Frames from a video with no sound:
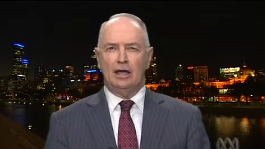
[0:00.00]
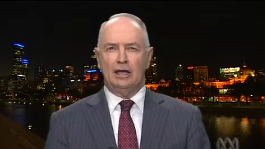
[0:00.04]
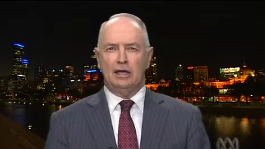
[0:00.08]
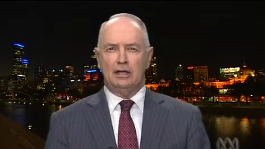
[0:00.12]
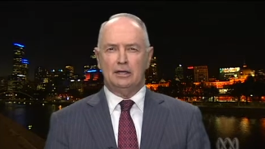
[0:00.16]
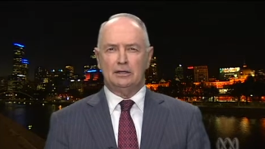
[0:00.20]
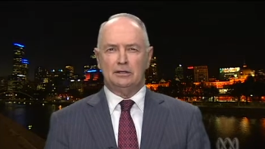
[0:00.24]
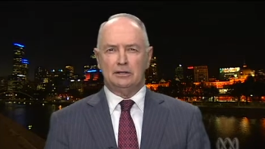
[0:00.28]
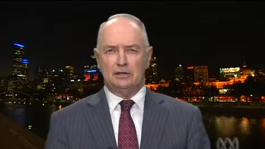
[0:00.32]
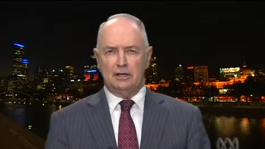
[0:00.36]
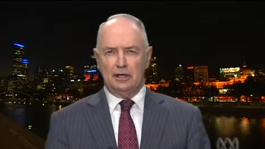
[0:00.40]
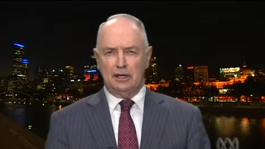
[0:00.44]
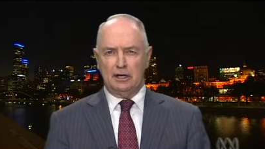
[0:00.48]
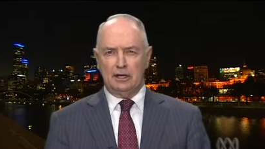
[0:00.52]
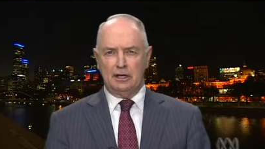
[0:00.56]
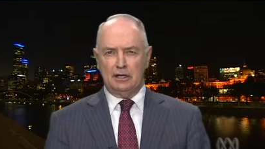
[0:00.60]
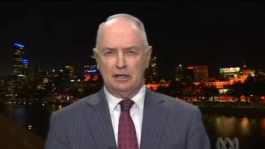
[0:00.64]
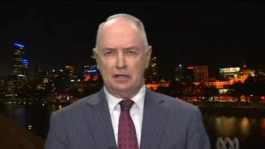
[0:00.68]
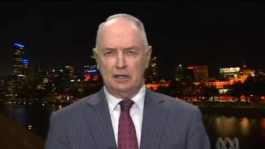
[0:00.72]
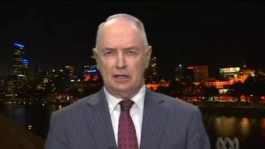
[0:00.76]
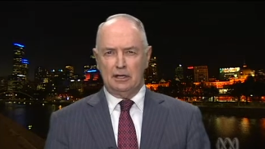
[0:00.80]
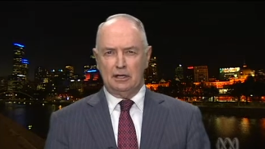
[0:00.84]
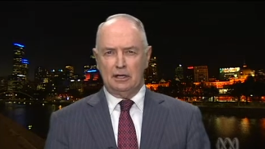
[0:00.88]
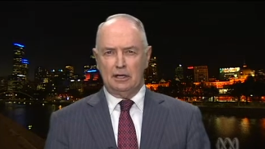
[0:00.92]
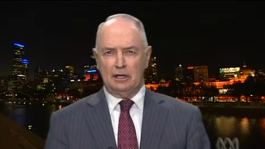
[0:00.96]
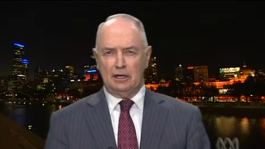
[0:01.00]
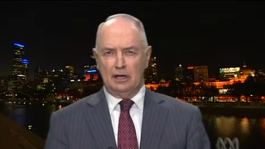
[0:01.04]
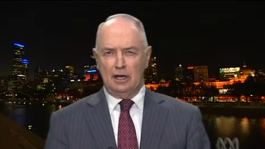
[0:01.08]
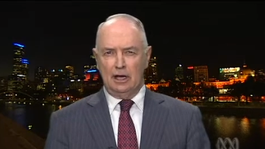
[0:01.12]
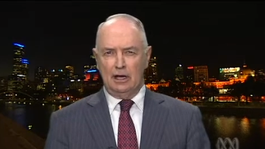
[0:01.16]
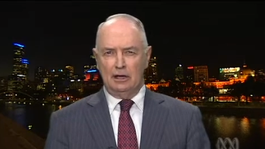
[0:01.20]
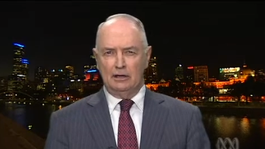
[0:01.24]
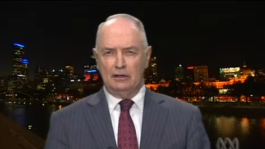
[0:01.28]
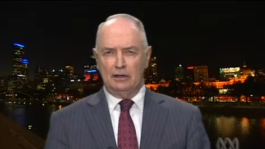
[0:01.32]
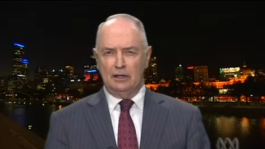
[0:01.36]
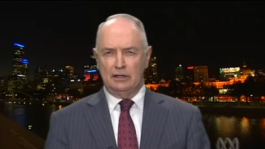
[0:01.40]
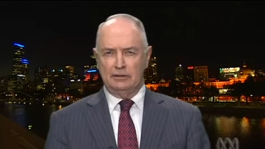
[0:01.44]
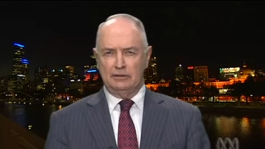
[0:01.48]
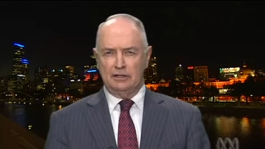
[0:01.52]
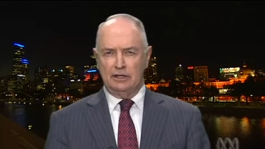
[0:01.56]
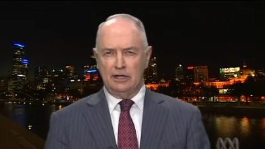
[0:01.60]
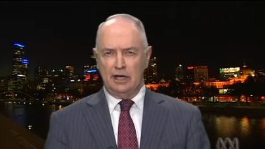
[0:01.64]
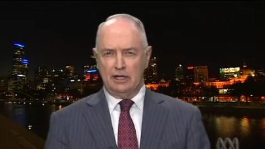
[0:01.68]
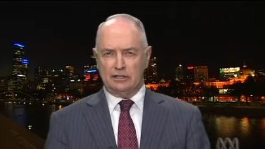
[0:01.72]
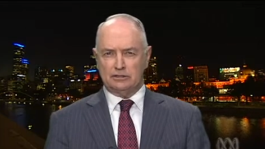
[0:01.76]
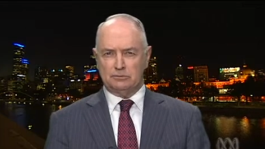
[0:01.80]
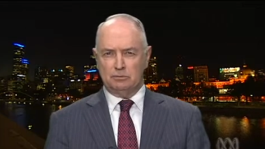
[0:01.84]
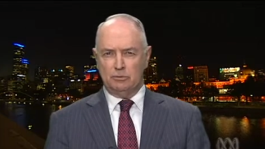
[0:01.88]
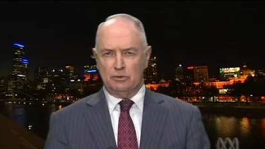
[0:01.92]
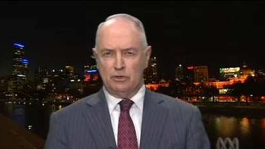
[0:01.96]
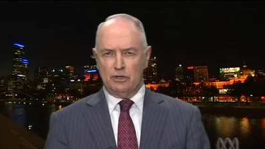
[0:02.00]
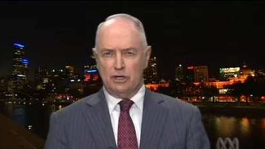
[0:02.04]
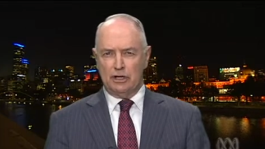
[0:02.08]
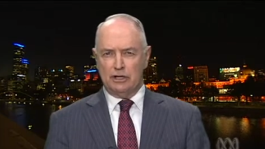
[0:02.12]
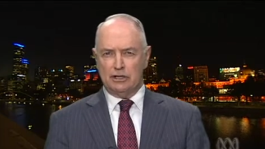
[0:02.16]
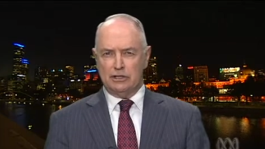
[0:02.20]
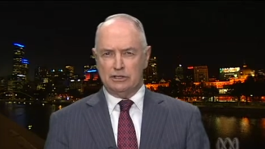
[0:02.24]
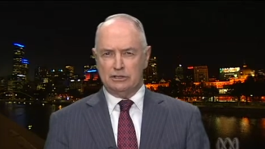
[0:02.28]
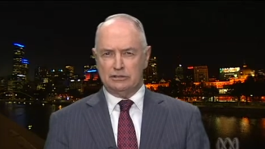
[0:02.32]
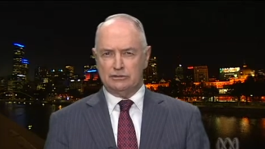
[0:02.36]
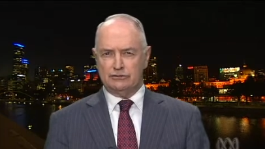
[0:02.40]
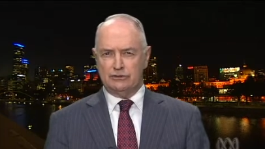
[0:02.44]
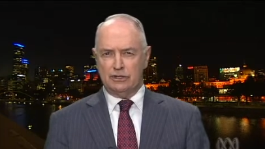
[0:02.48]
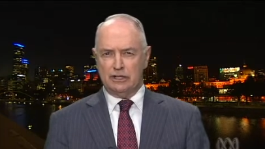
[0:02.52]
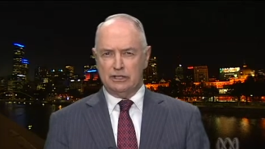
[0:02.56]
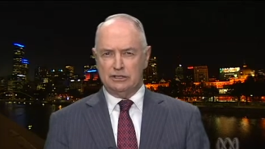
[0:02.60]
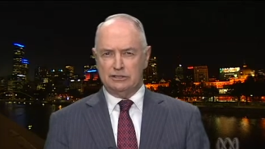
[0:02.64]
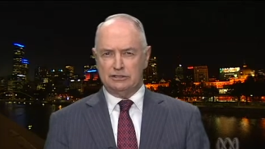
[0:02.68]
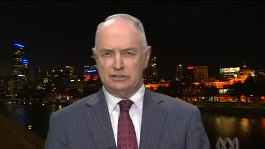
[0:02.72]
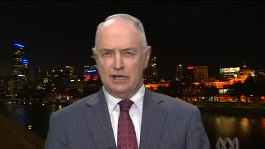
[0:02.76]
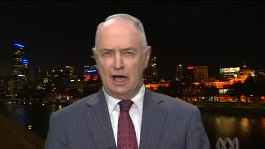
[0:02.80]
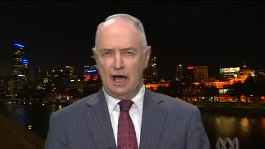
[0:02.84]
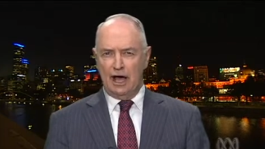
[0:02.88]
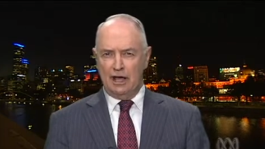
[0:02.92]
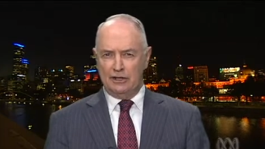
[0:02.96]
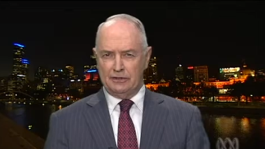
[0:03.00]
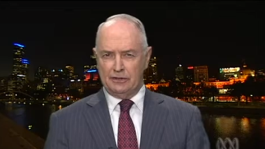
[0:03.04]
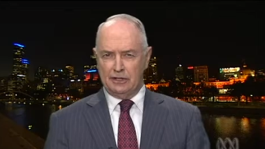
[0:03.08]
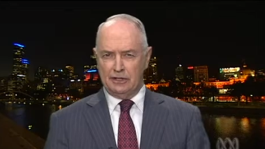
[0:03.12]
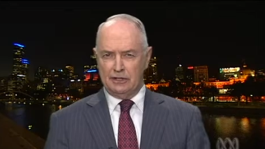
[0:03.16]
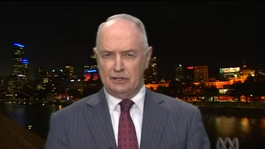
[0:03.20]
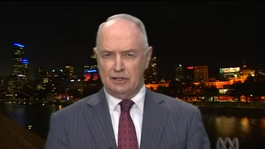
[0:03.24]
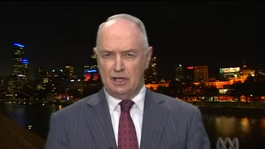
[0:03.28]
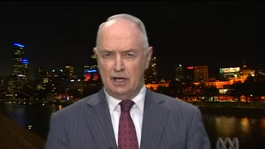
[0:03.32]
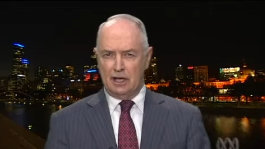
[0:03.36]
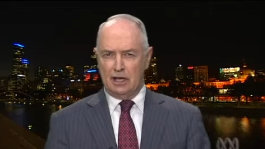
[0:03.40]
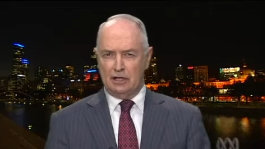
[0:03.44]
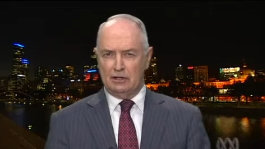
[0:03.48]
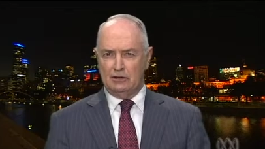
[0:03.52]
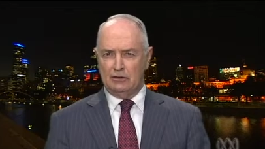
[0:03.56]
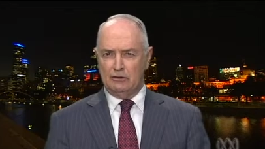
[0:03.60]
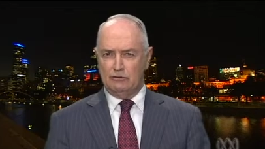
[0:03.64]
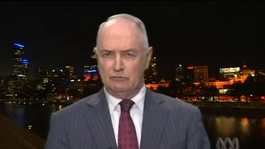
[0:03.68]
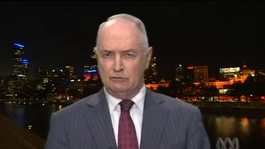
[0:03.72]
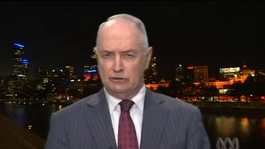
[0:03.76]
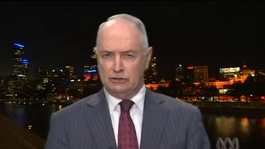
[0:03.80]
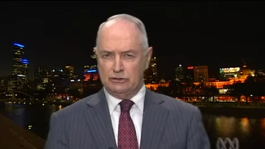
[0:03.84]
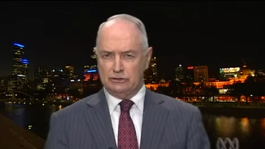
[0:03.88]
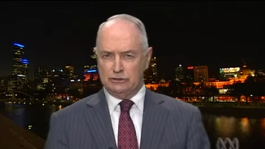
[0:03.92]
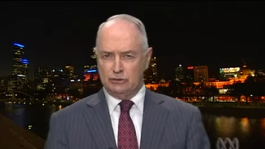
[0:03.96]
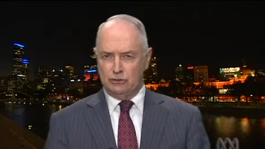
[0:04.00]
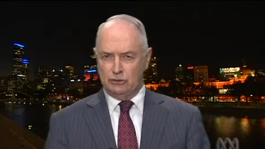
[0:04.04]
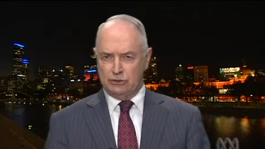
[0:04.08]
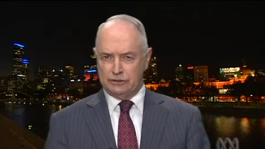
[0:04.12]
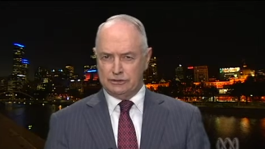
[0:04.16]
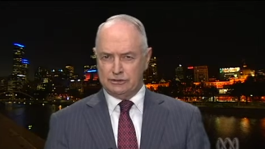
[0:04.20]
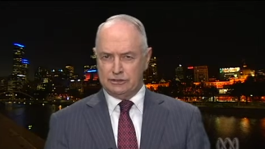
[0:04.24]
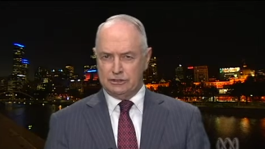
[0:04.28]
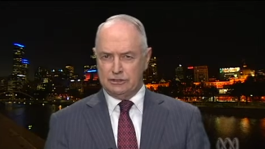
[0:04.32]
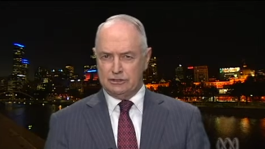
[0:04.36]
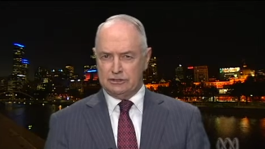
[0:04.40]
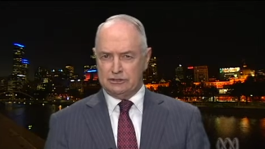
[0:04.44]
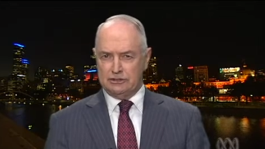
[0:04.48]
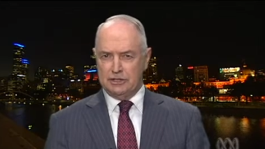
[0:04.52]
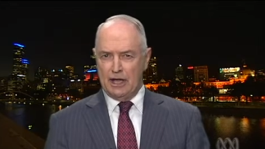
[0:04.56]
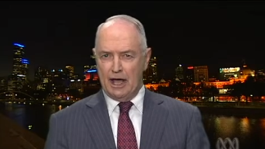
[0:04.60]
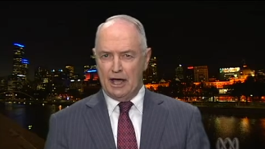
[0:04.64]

in the, the export industries other than resources.